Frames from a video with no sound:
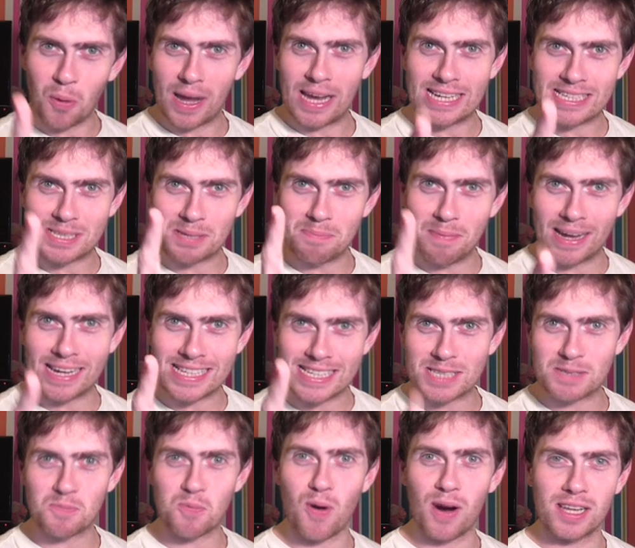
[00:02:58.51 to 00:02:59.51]
way to make
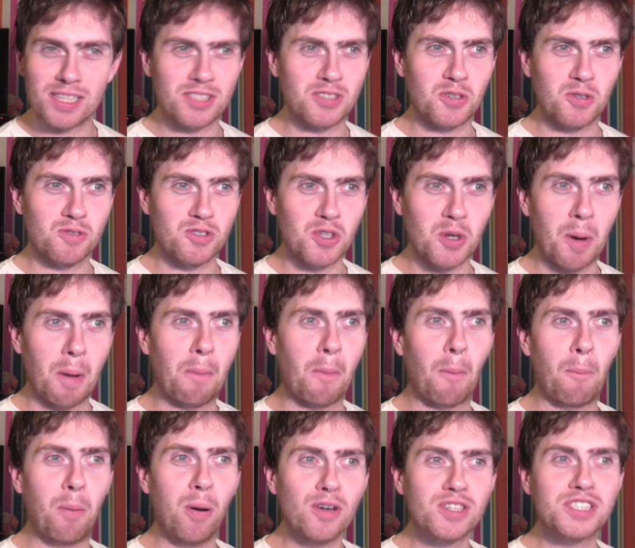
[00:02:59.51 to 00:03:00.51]
this practical, so I
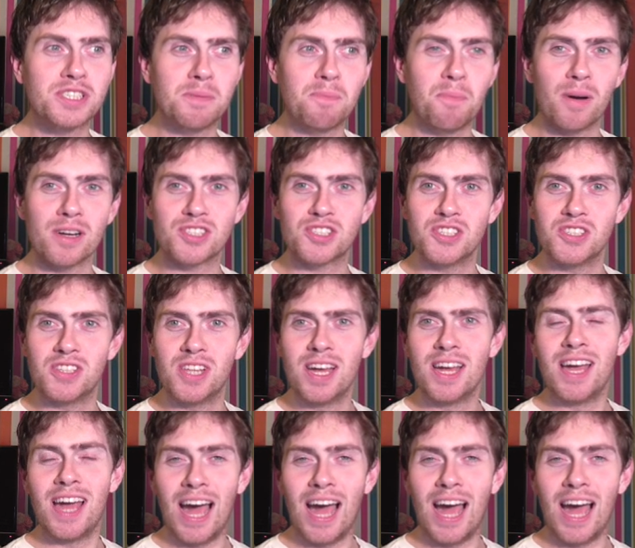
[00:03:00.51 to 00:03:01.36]
will push the button